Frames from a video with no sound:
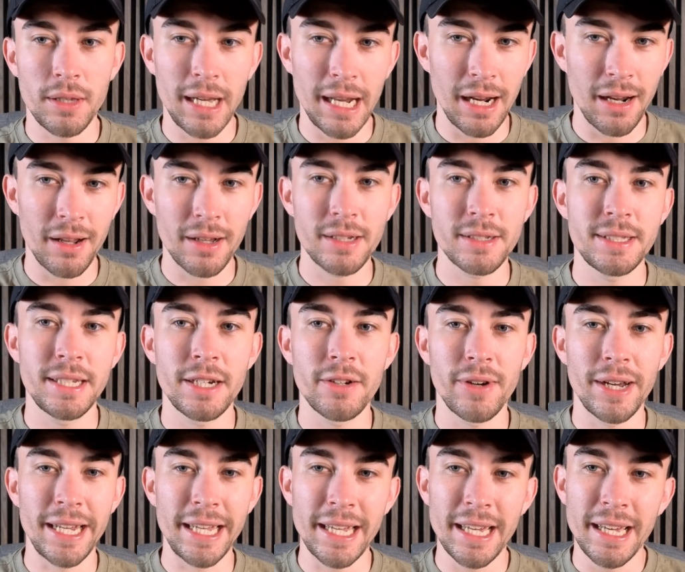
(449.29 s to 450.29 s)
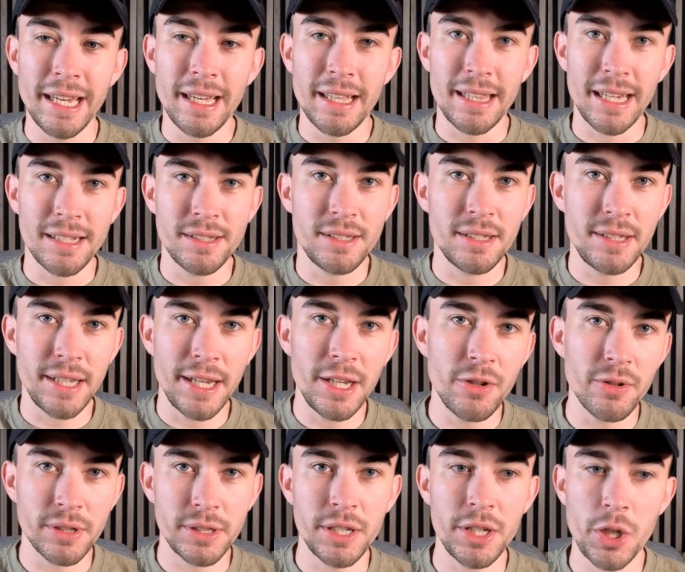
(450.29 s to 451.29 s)
And like I said already, that's a
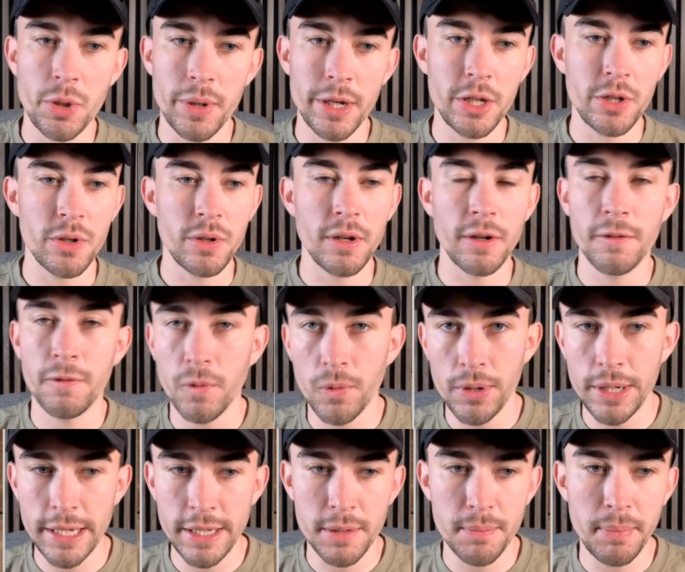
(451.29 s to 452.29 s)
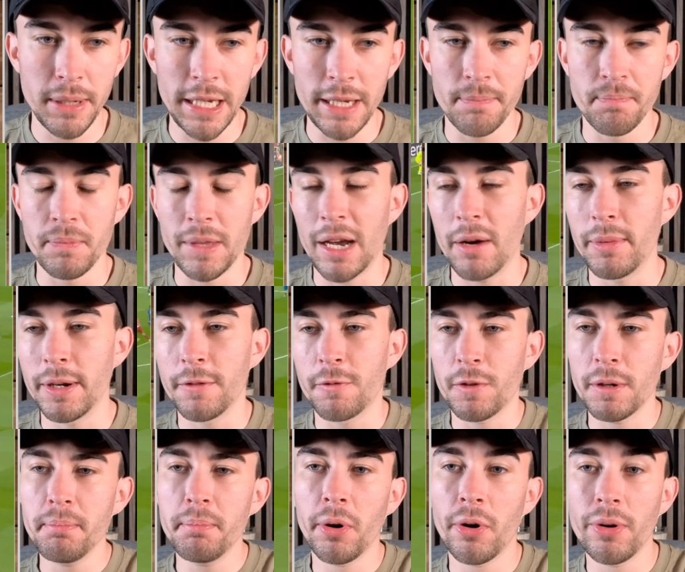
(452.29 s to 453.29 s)
dangerous situation for you to be in. And when
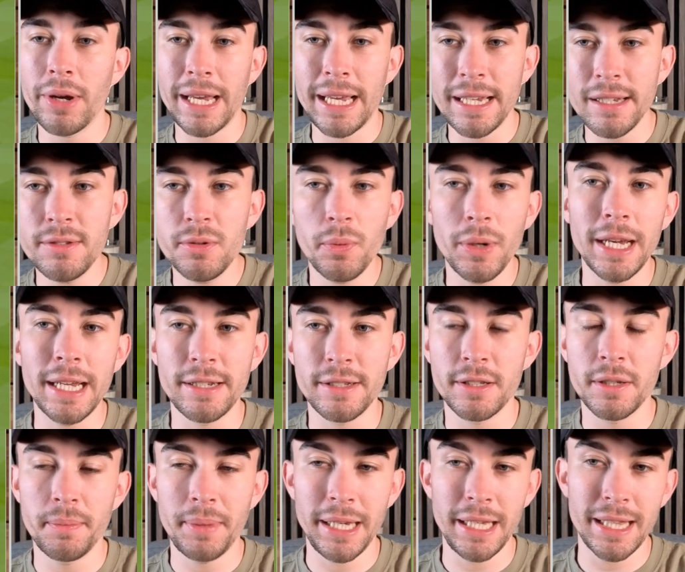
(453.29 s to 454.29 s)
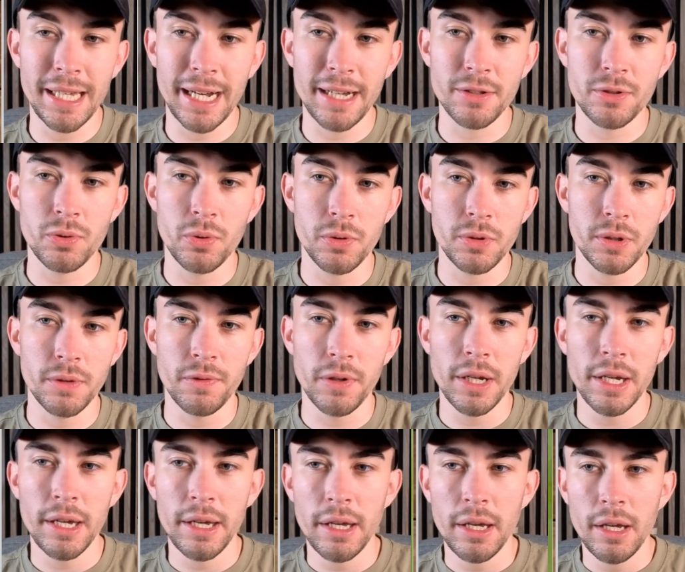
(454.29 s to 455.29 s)
Frimpong is willing to be that sort of
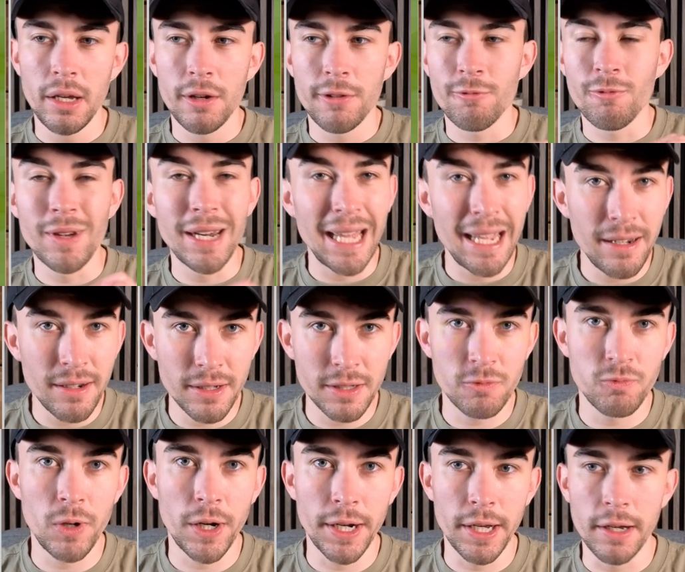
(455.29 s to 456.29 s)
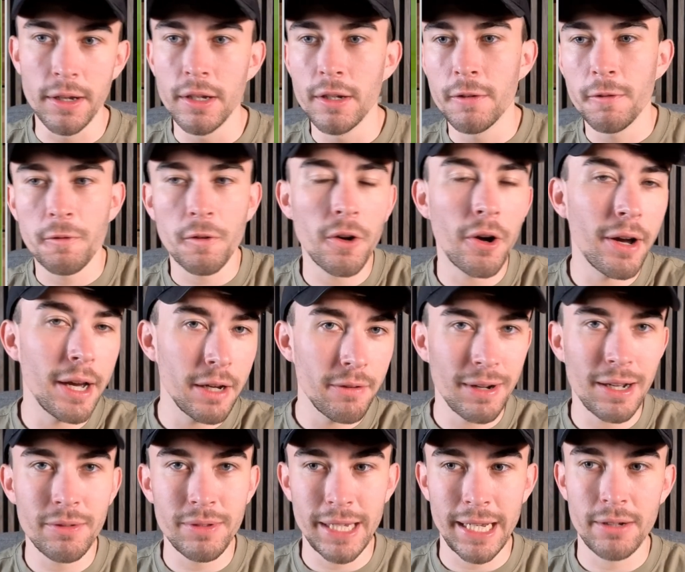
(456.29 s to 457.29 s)
relentless runner, flying
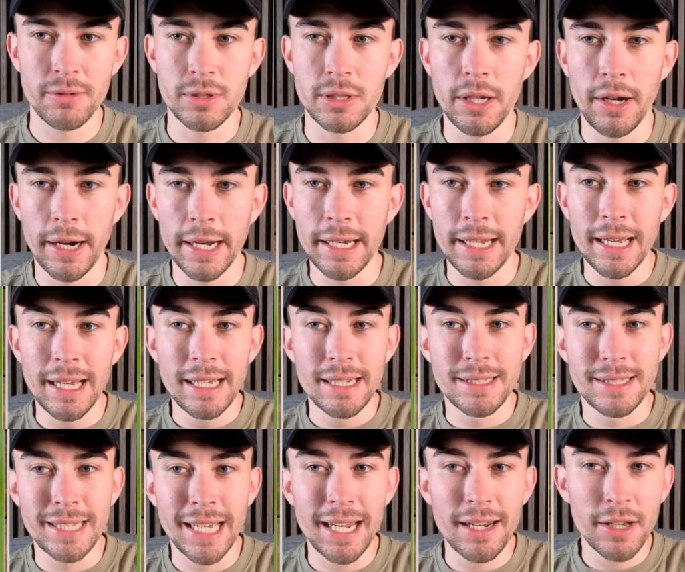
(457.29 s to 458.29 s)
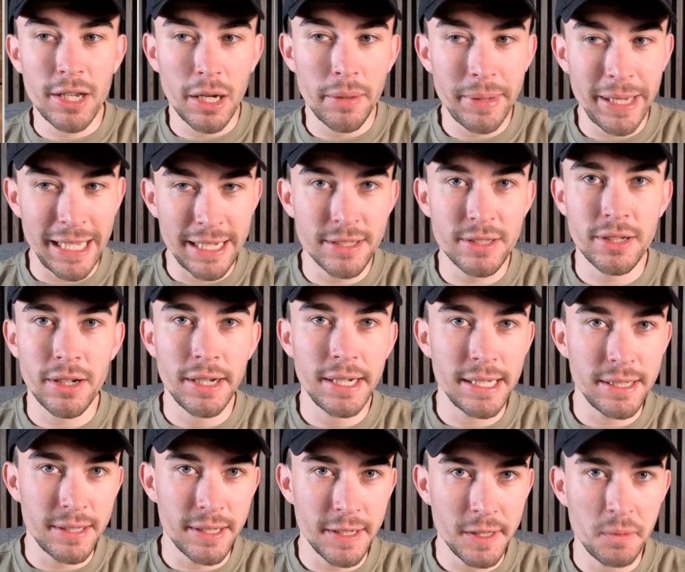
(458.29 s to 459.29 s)
around the outside, Salah coming inside
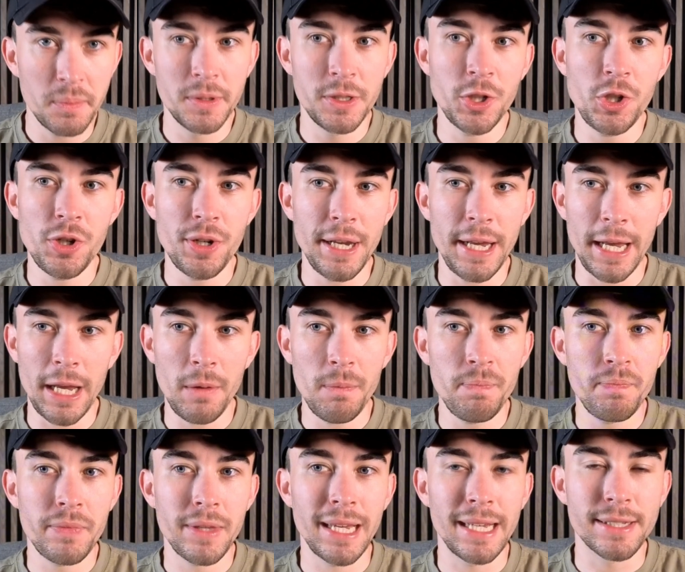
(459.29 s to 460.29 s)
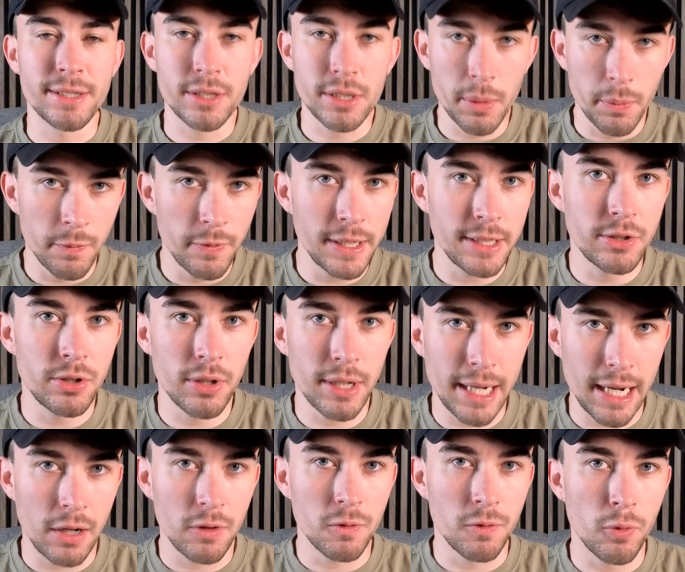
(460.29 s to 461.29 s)
into this position here is something to look
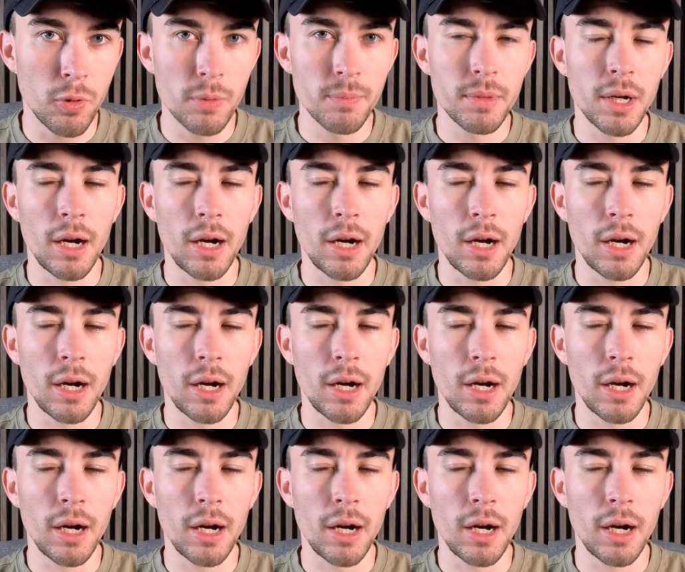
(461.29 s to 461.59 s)
out for.